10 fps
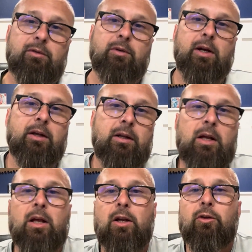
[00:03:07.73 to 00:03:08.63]
Okay,
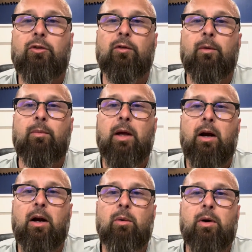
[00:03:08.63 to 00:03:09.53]
so from
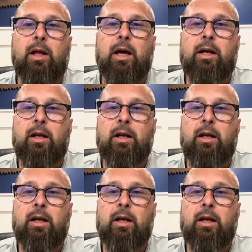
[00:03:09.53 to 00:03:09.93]
there, I went ahead